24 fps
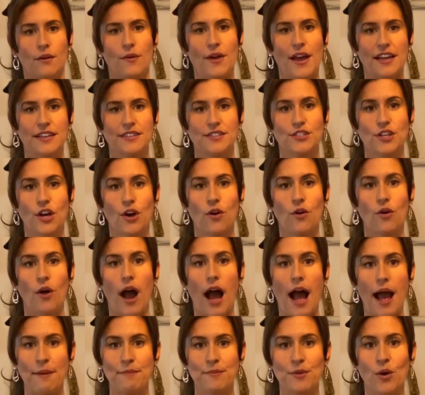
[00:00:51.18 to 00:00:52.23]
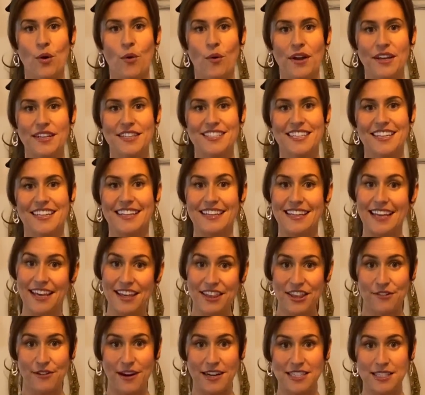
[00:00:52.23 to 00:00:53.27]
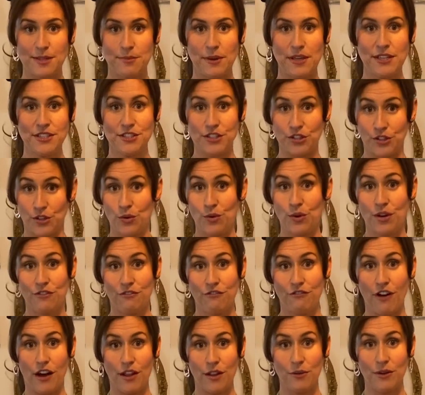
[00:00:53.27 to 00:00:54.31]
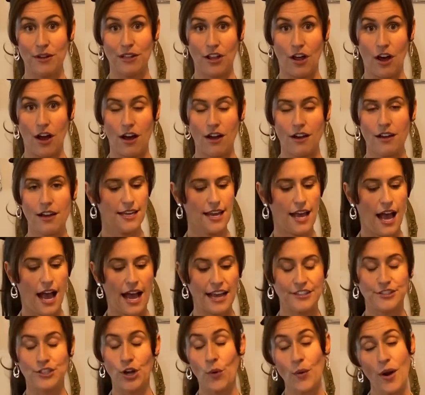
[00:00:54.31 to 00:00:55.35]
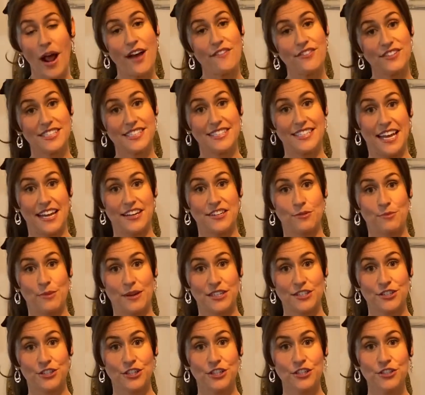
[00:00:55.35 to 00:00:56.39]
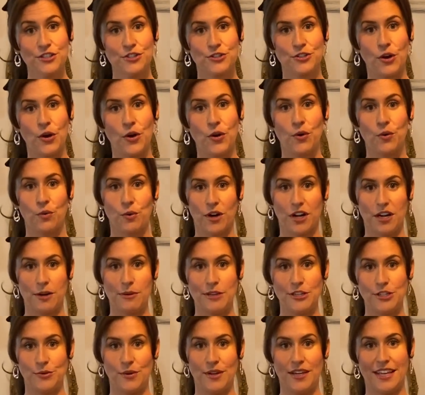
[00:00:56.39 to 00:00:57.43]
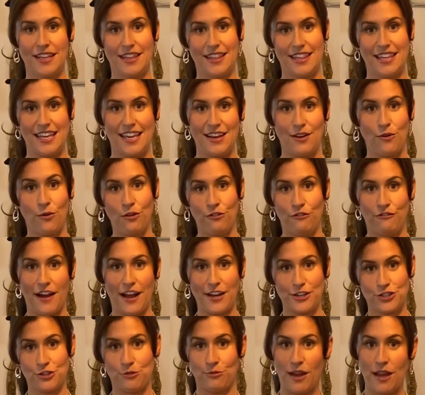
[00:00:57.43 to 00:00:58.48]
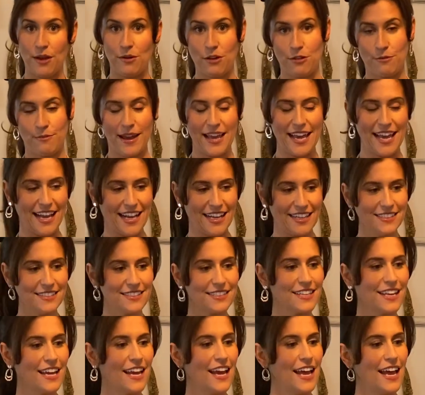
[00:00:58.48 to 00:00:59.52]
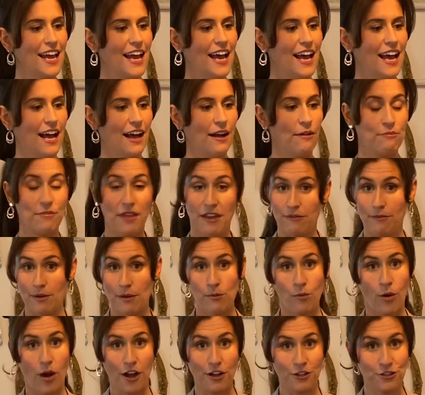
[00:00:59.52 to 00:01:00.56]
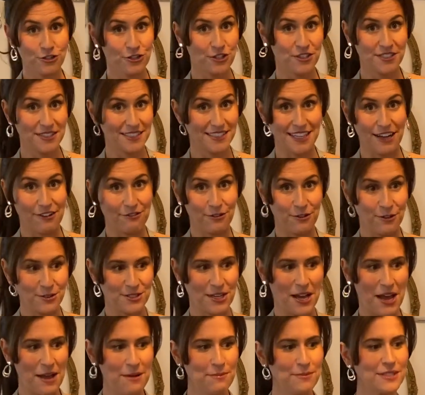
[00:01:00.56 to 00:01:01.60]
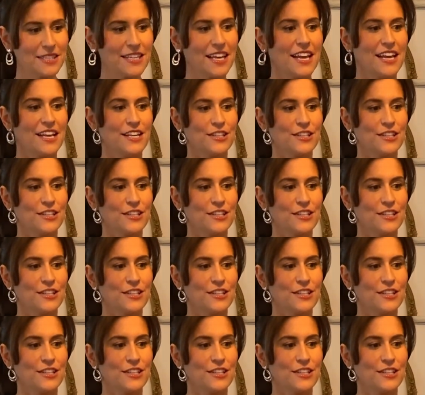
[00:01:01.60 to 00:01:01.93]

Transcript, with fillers: Okay, so I'm going to link the recipe so you can follow along. I don't have a stand mixer, so we're gonna be doing it the old fashioned way with my hands. Uh, they've been washed several times.